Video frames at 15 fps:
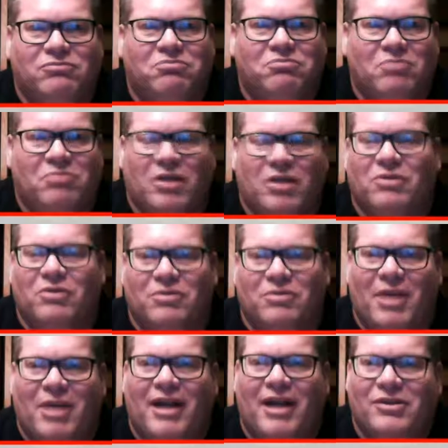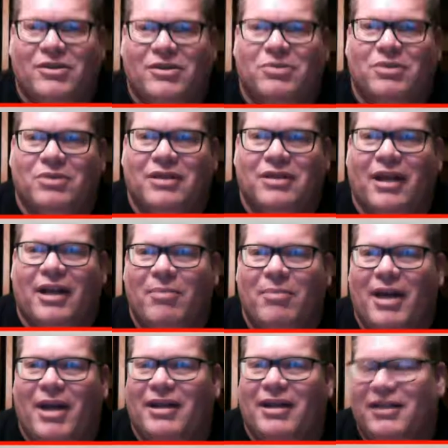the girls in my high school looked like back
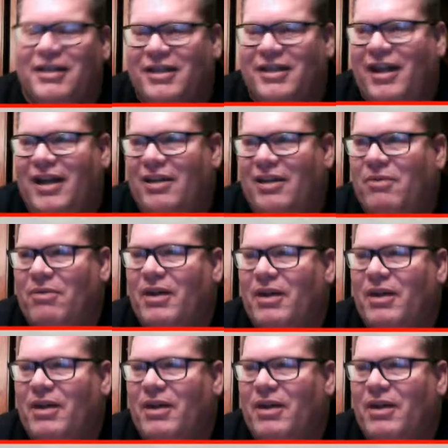in 1983.